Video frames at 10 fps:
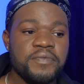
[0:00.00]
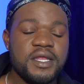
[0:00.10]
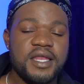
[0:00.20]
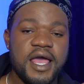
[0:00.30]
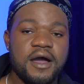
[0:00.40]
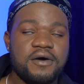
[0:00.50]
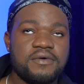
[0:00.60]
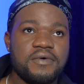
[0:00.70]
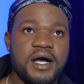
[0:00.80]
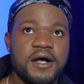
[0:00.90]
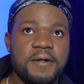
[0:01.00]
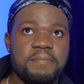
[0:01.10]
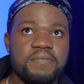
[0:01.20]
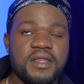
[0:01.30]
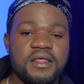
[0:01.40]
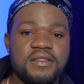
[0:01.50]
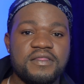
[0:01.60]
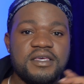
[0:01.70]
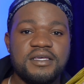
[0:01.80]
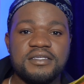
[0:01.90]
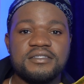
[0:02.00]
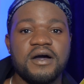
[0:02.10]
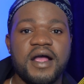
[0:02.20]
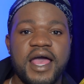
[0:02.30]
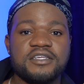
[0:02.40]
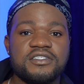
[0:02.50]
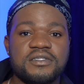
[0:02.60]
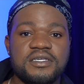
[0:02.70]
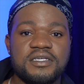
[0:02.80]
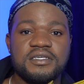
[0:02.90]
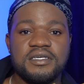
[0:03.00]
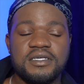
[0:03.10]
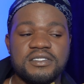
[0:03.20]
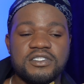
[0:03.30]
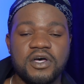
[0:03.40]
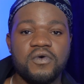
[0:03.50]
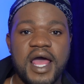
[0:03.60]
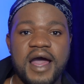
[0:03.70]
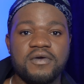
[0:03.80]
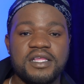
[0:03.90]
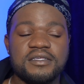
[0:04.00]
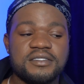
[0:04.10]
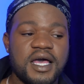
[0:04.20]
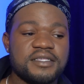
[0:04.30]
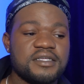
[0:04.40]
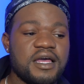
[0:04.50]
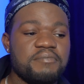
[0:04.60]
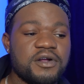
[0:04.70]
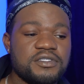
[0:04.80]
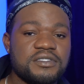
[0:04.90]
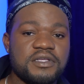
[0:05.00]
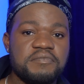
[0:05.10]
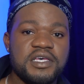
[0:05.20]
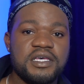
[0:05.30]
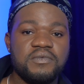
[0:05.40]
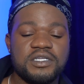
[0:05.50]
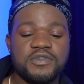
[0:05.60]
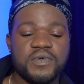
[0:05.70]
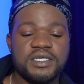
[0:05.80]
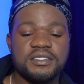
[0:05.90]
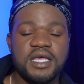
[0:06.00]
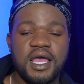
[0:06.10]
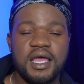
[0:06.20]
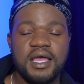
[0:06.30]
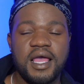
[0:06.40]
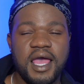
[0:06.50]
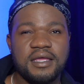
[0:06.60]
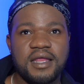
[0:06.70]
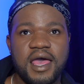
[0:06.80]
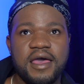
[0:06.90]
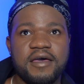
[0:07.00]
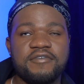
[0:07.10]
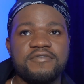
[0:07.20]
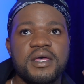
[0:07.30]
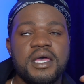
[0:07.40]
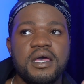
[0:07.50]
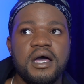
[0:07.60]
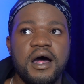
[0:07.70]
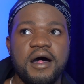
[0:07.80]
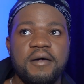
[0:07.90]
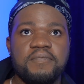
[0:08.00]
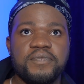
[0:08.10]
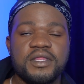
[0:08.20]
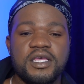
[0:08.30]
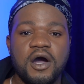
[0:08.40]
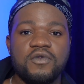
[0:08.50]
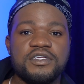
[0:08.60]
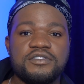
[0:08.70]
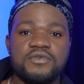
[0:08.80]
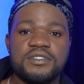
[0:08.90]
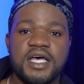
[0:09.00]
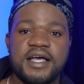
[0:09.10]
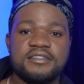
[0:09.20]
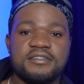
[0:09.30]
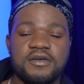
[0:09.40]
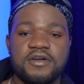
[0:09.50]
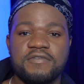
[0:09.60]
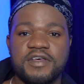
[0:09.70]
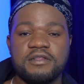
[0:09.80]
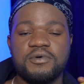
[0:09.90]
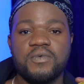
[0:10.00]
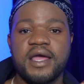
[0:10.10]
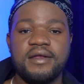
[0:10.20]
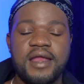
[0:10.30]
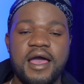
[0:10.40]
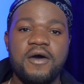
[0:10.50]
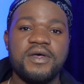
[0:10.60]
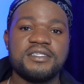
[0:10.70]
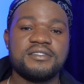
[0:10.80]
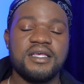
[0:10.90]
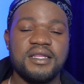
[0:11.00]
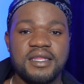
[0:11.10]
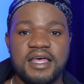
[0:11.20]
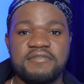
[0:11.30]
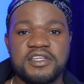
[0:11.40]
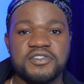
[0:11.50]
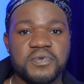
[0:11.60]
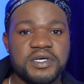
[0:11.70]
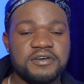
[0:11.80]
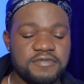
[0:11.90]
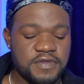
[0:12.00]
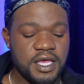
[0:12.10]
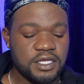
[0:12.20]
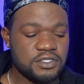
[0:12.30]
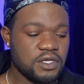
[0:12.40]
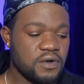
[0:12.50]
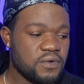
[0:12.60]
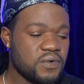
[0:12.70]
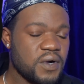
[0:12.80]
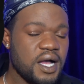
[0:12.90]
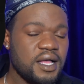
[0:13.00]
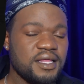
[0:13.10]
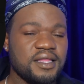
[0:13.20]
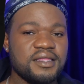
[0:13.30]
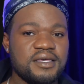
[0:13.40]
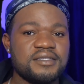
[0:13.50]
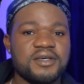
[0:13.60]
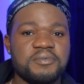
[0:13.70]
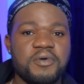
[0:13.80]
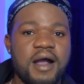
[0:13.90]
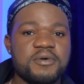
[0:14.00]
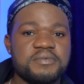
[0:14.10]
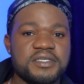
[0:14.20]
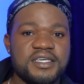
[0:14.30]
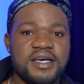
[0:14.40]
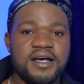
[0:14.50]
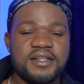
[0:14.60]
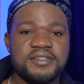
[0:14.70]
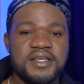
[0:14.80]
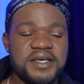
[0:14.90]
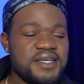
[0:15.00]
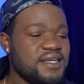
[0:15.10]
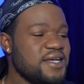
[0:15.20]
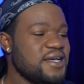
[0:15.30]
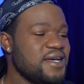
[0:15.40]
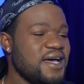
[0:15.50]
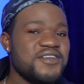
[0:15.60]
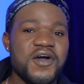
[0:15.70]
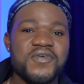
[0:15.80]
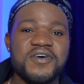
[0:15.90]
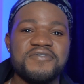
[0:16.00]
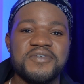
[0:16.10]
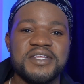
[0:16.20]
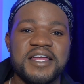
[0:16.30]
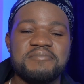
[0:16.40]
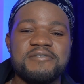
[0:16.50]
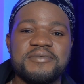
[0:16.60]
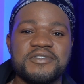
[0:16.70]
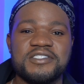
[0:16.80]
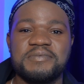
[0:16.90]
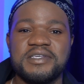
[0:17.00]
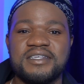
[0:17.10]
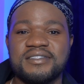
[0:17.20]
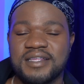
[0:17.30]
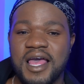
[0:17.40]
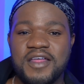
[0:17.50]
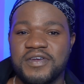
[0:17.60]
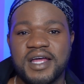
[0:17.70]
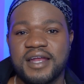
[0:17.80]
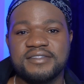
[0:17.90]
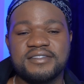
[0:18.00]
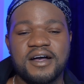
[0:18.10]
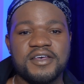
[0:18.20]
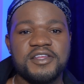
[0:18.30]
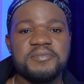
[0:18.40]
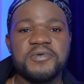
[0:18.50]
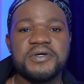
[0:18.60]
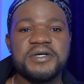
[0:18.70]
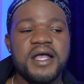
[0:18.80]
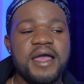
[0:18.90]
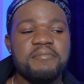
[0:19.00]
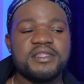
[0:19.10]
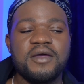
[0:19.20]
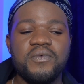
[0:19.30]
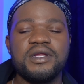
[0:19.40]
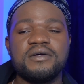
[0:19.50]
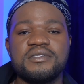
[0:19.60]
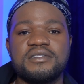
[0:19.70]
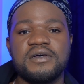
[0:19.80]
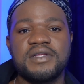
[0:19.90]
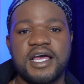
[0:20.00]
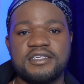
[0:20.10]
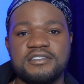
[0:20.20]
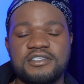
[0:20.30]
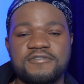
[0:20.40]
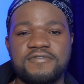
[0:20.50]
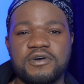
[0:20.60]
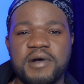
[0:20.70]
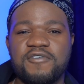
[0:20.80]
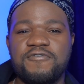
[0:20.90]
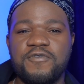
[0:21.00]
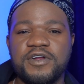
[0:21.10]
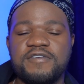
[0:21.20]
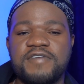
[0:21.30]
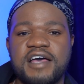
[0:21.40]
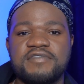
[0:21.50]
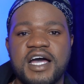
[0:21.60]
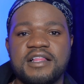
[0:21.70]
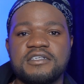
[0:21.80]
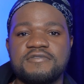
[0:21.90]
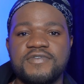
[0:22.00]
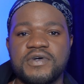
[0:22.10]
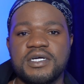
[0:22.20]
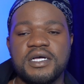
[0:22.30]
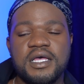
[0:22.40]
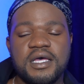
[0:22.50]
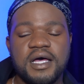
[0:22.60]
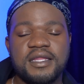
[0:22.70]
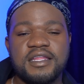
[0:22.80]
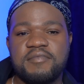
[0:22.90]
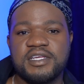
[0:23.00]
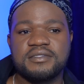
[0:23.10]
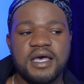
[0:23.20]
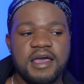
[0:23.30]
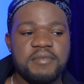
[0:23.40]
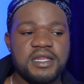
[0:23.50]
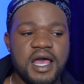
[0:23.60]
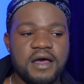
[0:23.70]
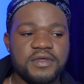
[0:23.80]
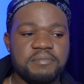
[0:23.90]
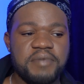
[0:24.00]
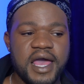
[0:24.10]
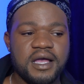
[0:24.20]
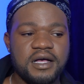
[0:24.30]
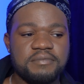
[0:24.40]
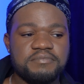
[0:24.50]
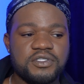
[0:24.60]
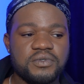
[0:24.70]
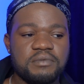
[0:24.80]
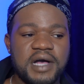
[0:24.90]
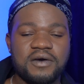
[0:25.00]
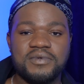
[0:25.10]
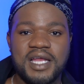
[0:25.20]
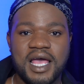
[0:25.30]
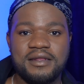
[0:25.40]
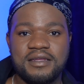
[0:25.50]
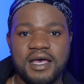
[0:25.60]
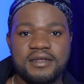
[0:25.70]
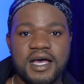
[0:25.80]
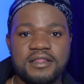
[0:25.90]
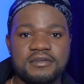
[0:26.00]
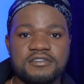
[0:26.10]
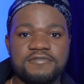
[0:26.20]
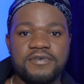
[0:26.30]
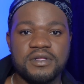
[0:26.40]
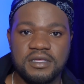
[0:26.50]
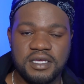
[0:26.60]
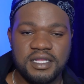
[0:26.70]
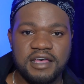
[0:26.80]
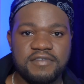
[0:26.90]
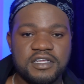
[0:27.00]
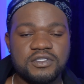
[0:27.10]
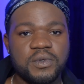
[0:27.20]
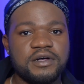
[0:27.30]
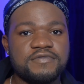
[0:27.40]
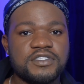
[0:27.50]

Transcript: Now, these are actually sold out in the size that I purchased them in, which was a 8.5. The only two sizes that are available right now is 11 and 12, so these are probably a no-go for a lot of people just because they're not in stock anymore. But they went on sale last year for about $45 for a limited time, and now they're back up to about $99 for the 11 and 12.